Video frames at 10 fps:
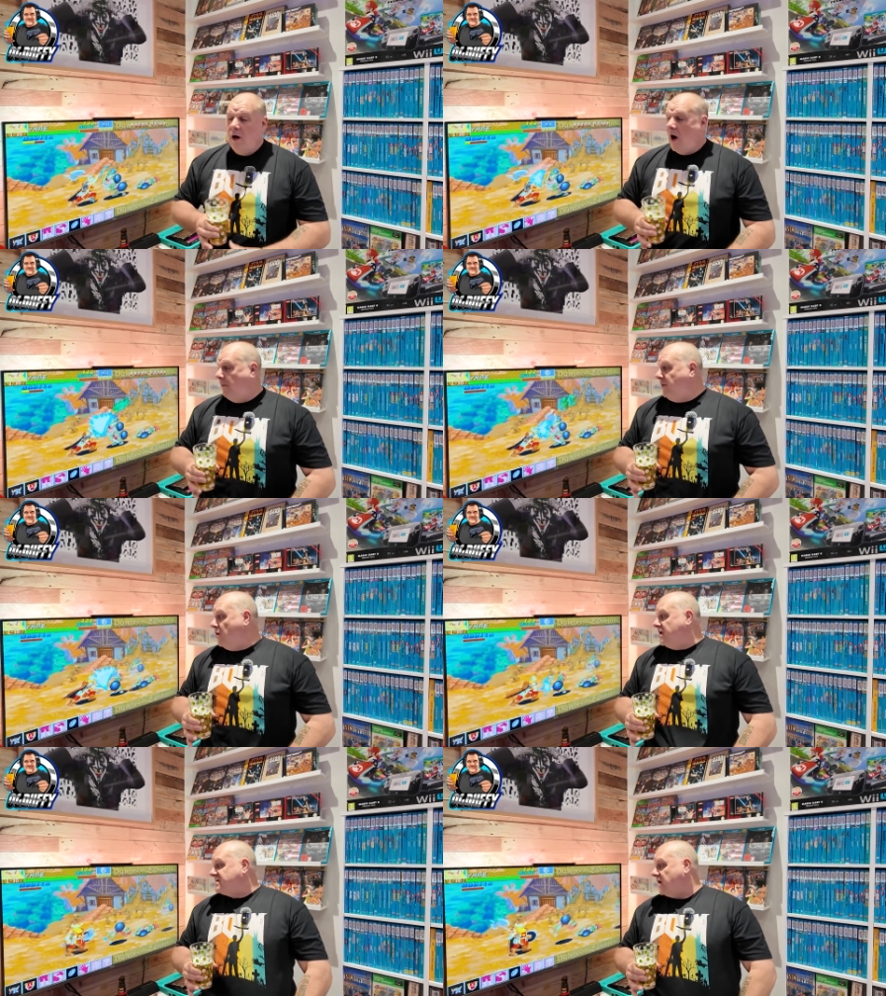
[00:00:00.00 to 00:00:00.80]
I'll be
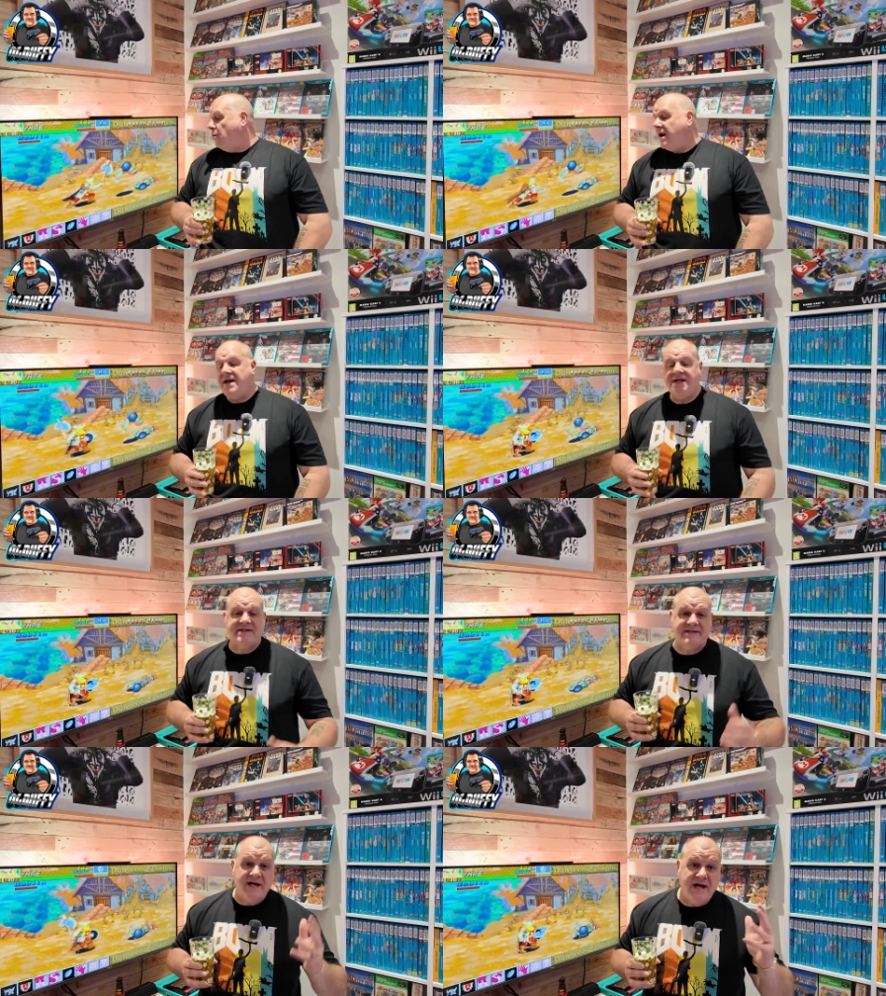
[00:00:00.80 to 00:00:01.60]
honest, I went into
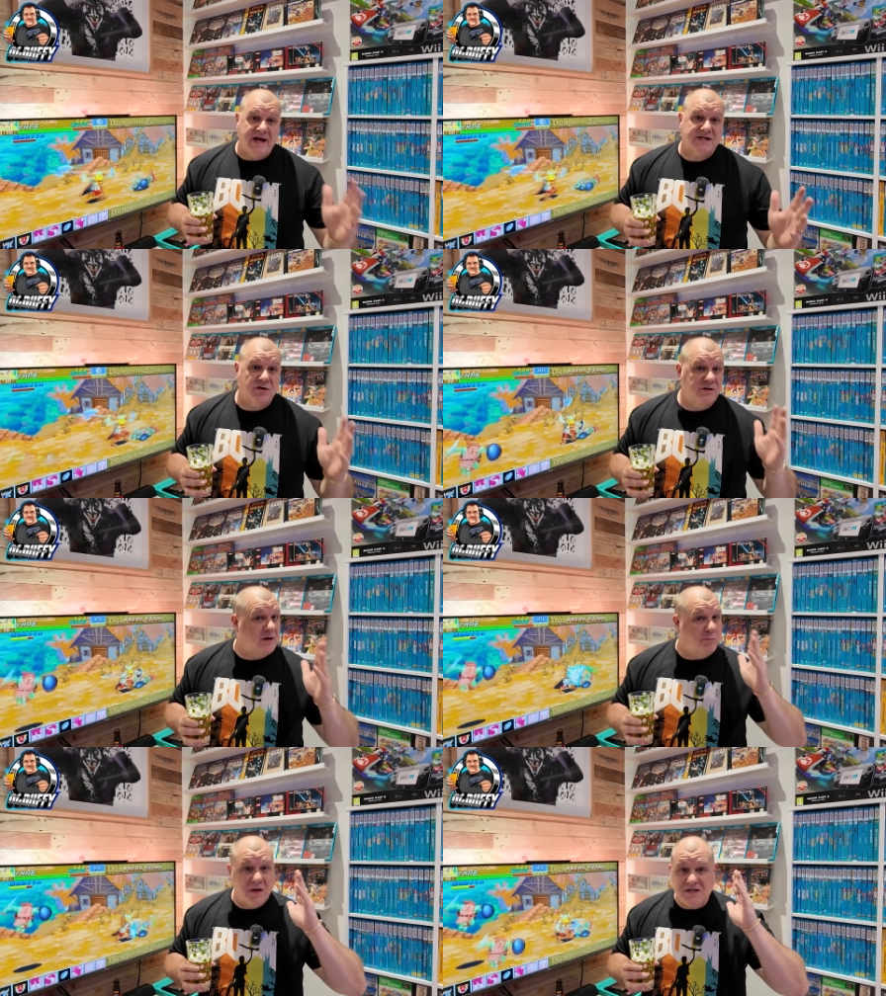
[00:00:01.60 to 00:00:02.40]
CEX on a
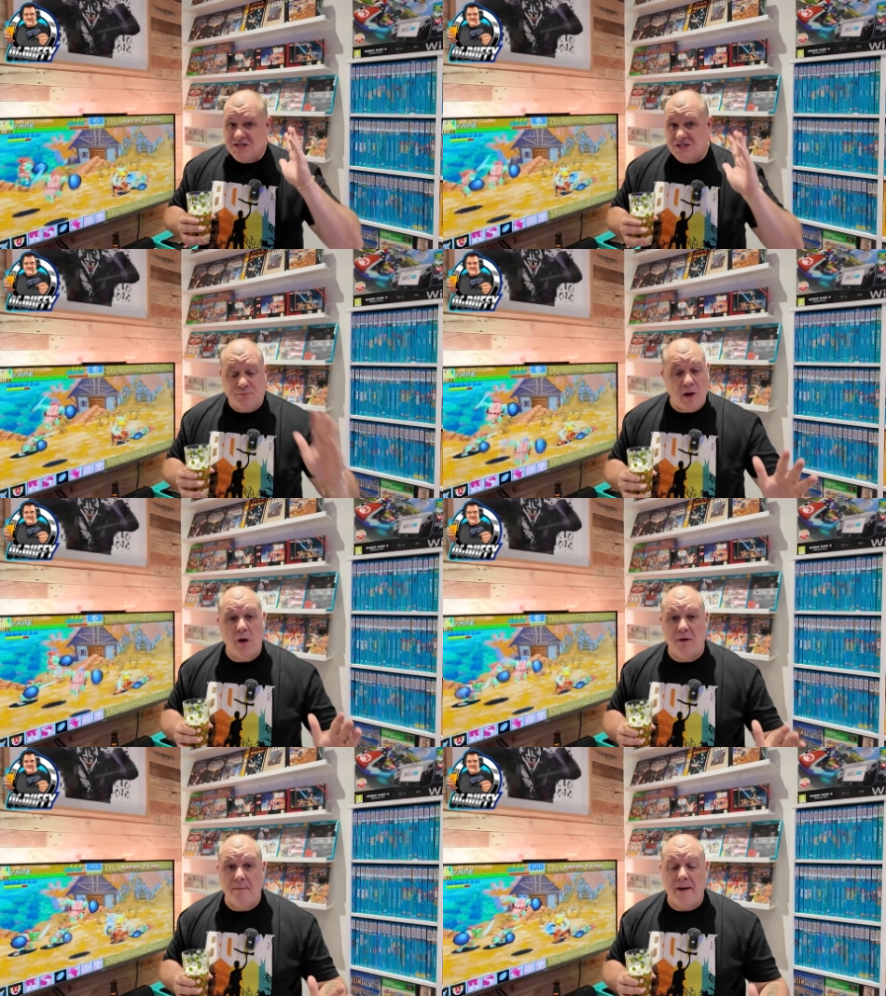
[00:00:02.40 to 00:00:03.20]
complete spur of the